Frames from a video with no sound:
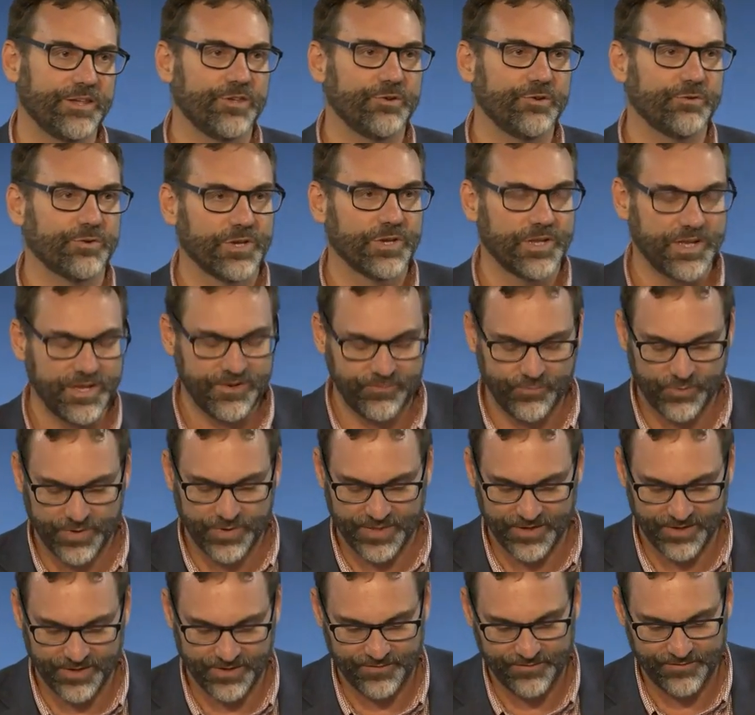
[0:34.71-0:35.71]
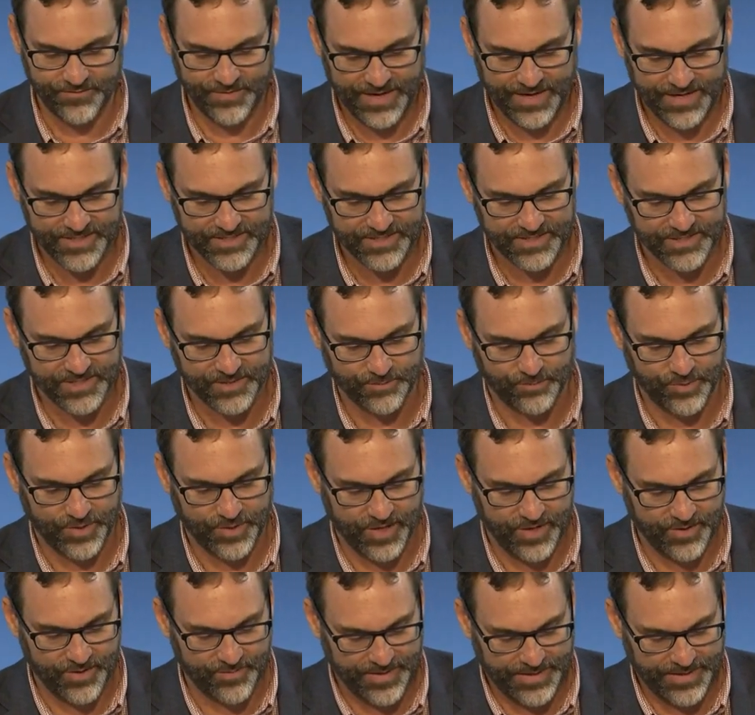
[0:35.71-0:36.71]
you'll leave with an advanced
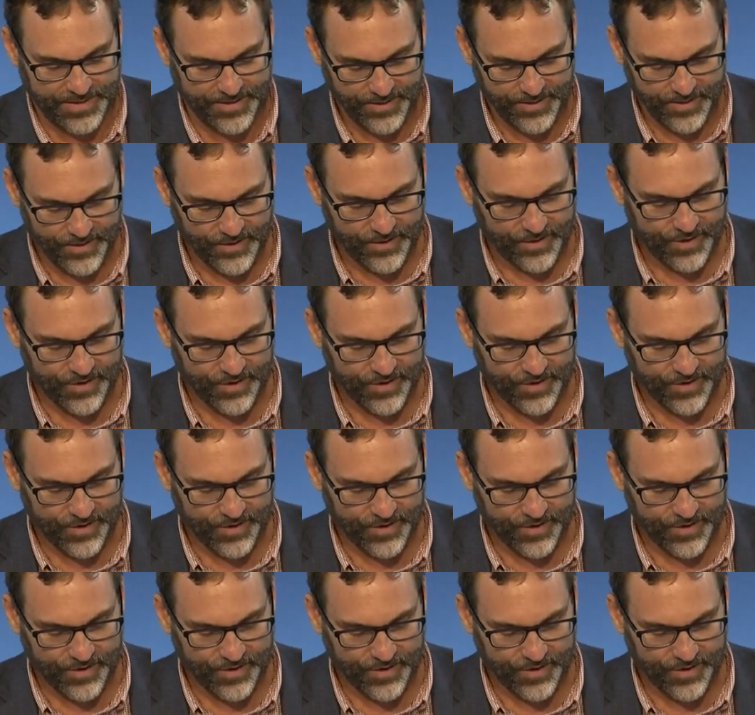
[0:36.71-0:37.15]
diploma